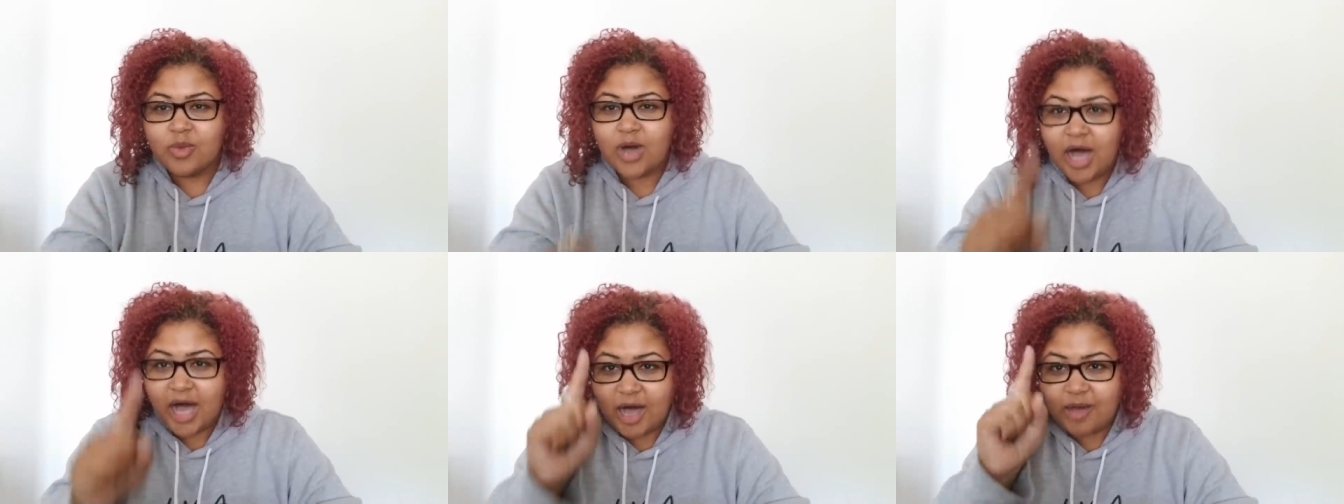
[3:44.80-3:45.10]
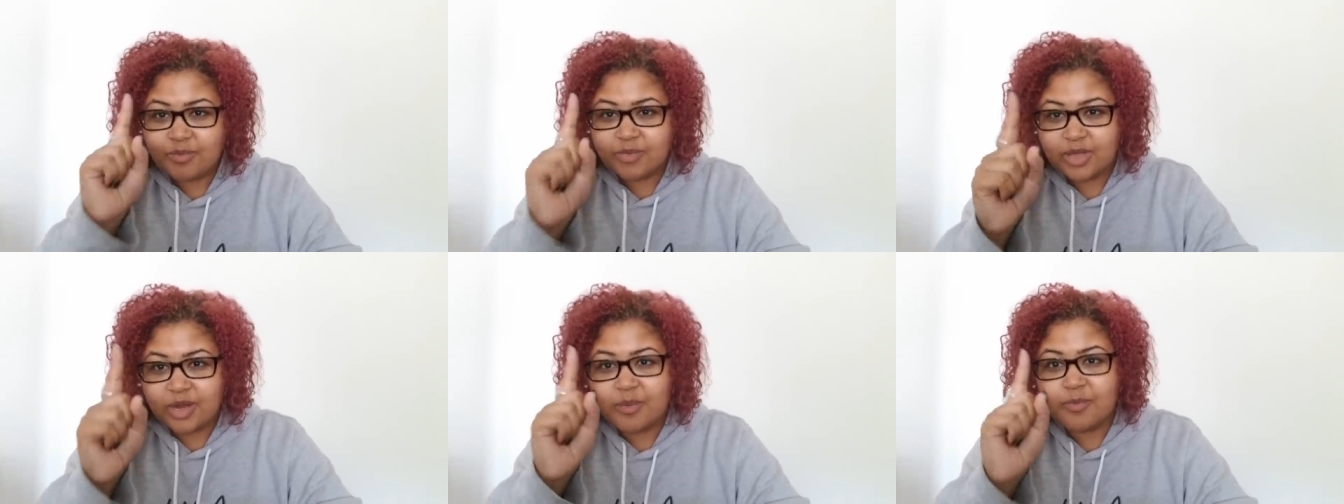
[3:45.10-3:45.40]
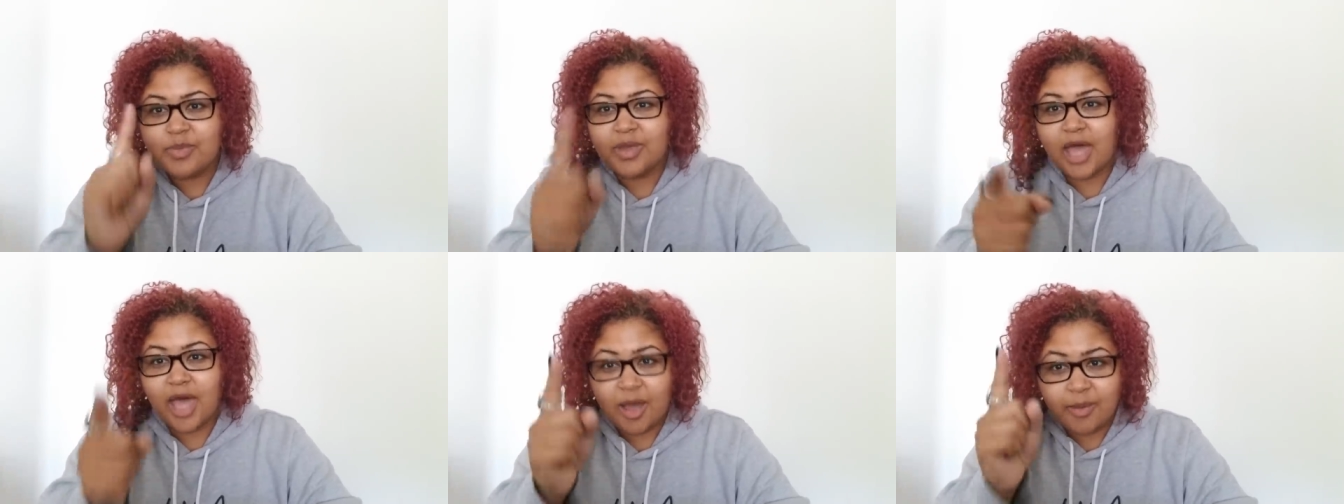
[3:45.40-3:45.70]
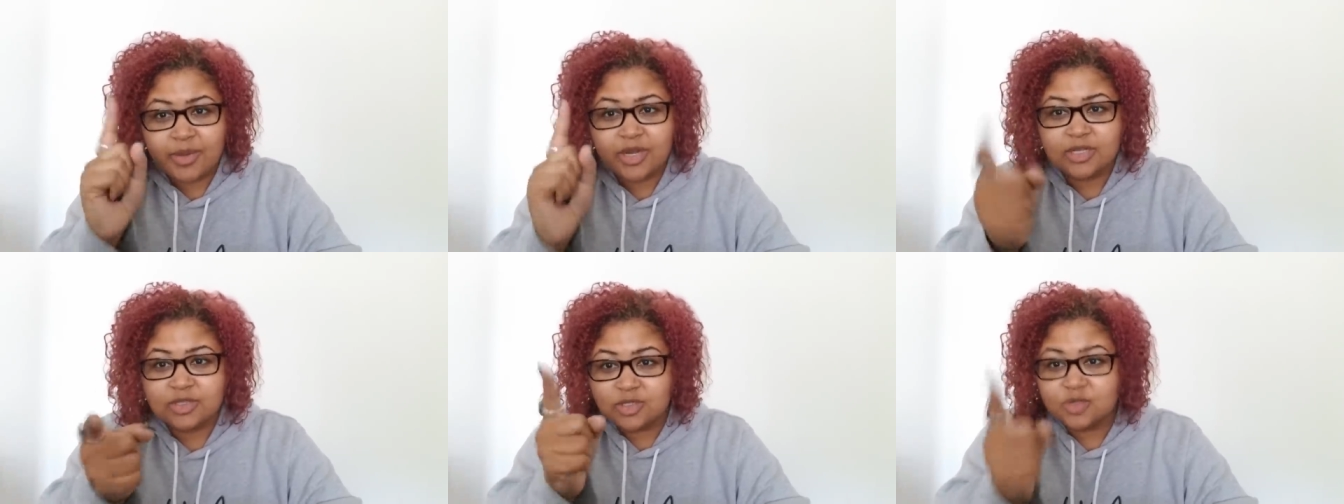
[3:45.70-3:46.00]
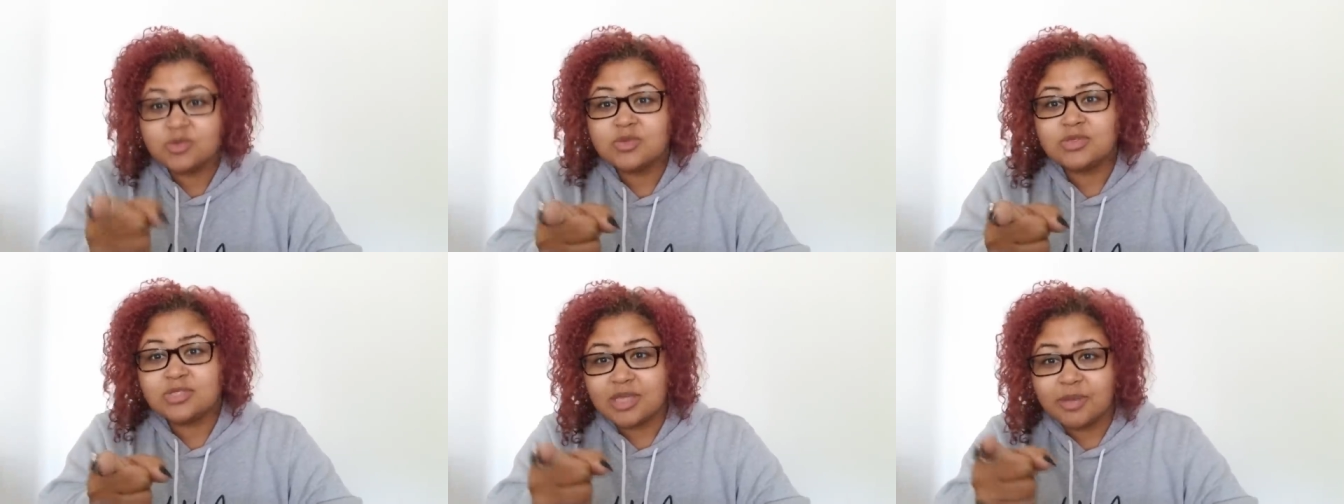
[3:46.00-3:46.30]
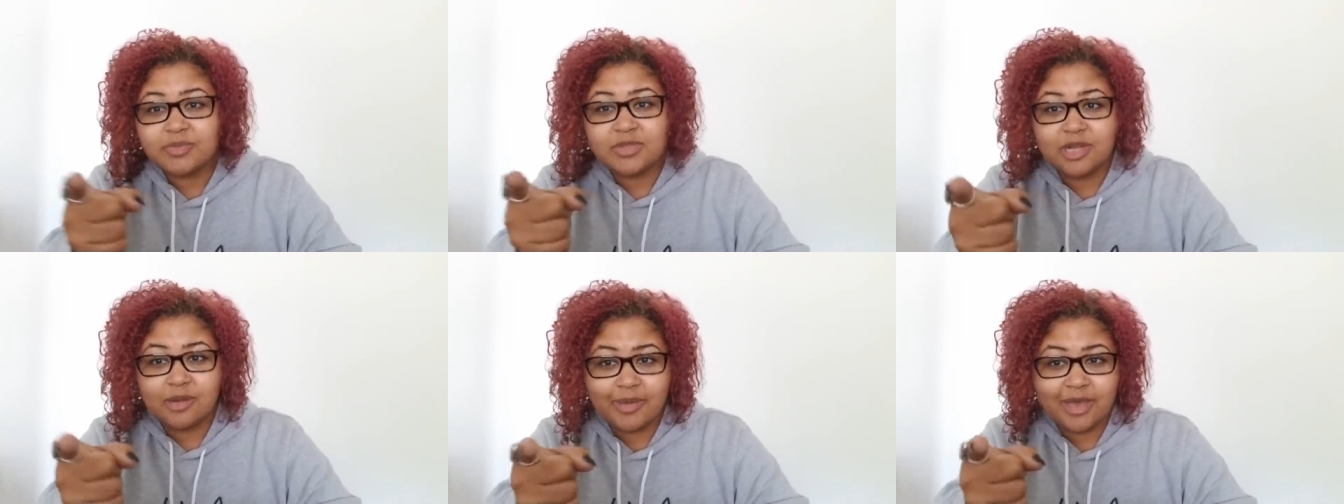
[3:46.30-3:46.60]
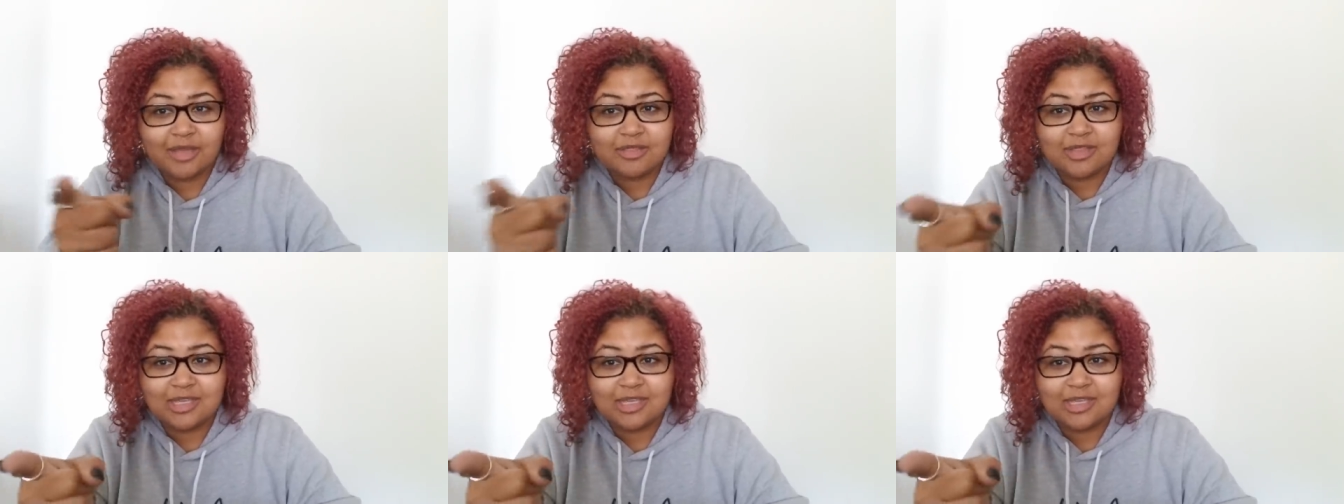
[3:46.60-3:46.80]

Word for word: i'm gonna i'm gonna do something about